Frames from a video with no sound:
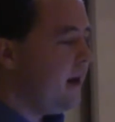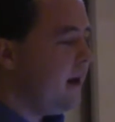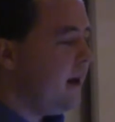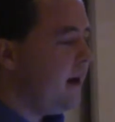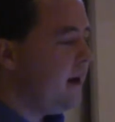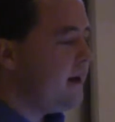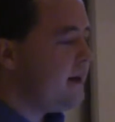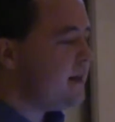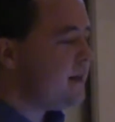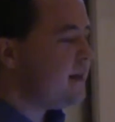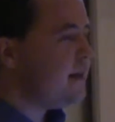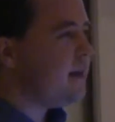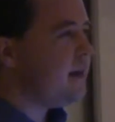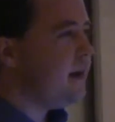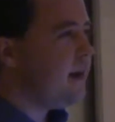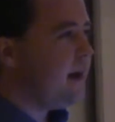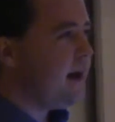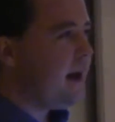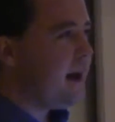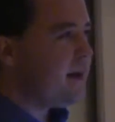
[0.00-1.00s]
is,
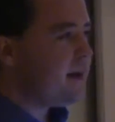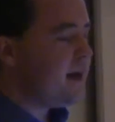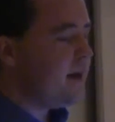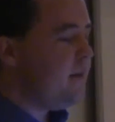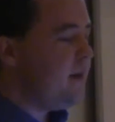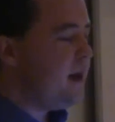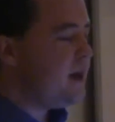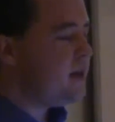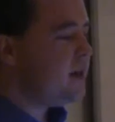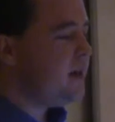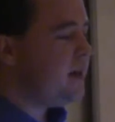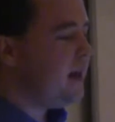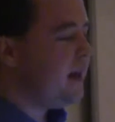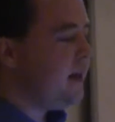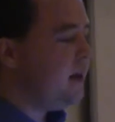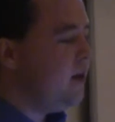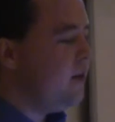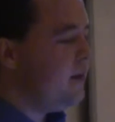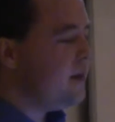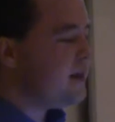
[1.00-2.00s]
as I mentioned, that
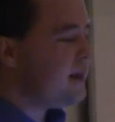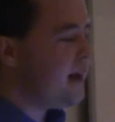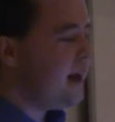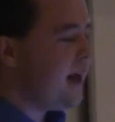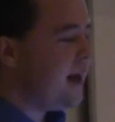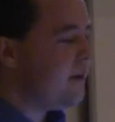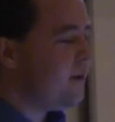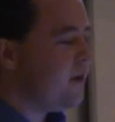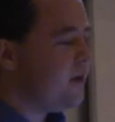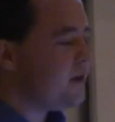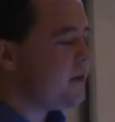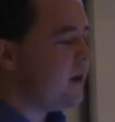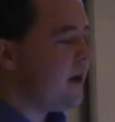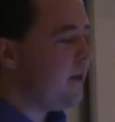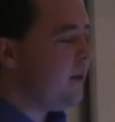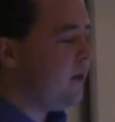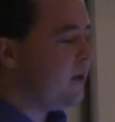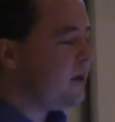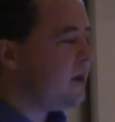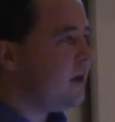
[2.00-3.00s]
humans and animals are
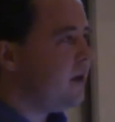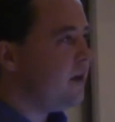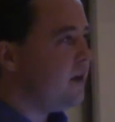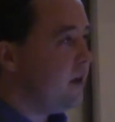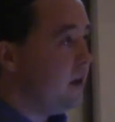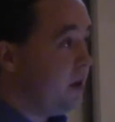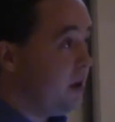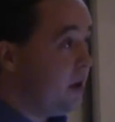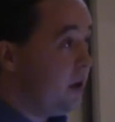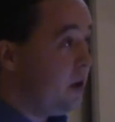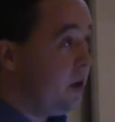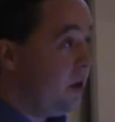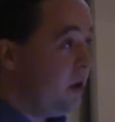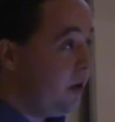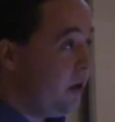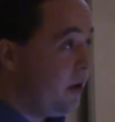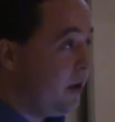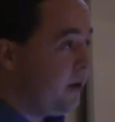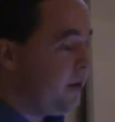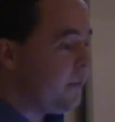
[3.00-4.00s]
able to
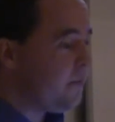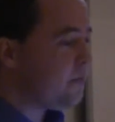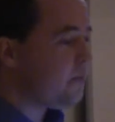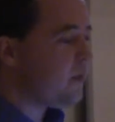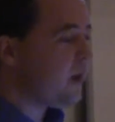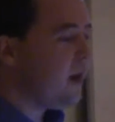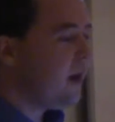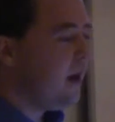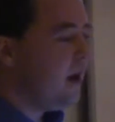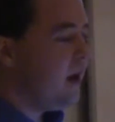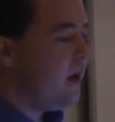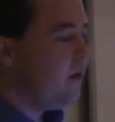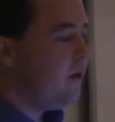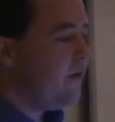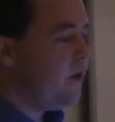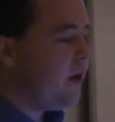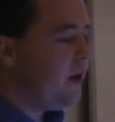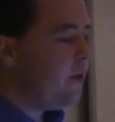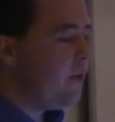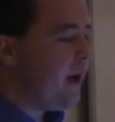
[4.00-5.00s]
learn
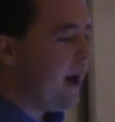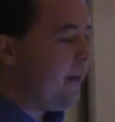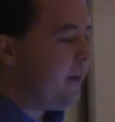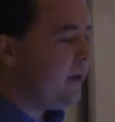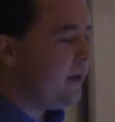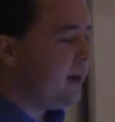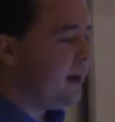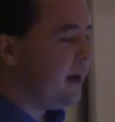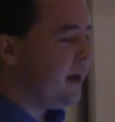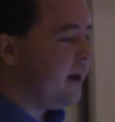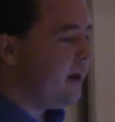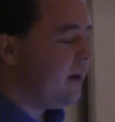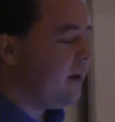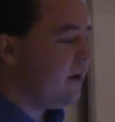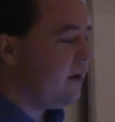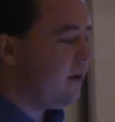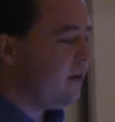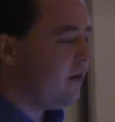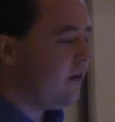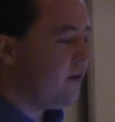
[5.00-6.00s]
very rapidly
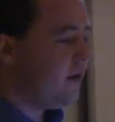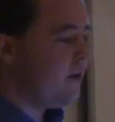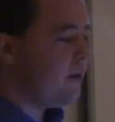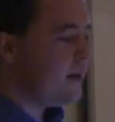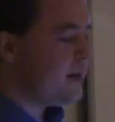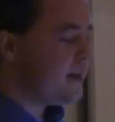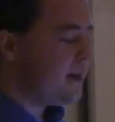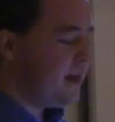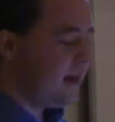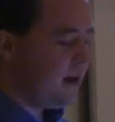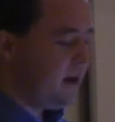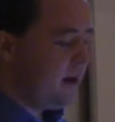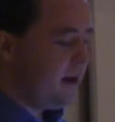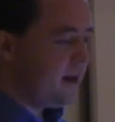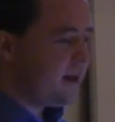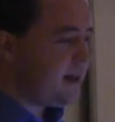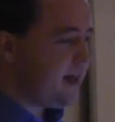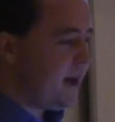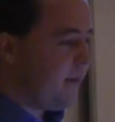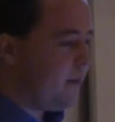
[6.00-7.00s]
from single
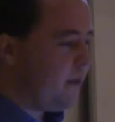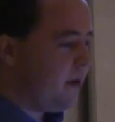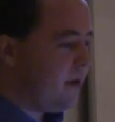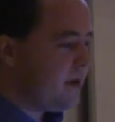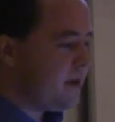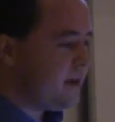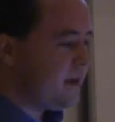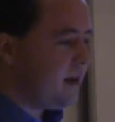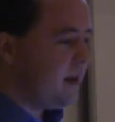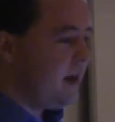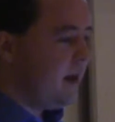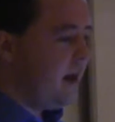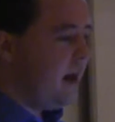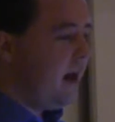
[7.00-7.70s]
examples,